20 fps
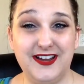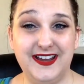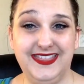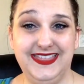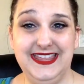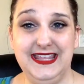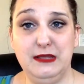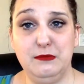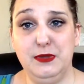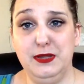I
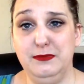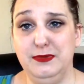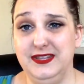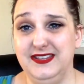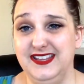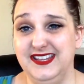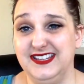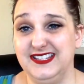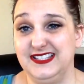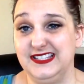think it might be
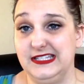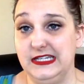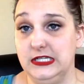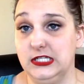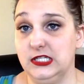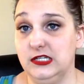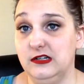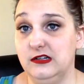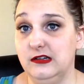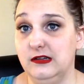a
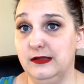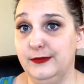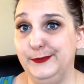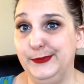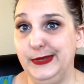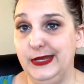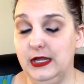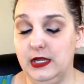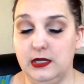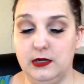stationery
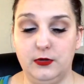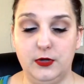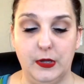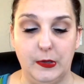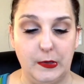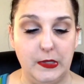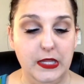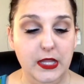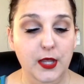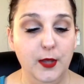company. I don't know.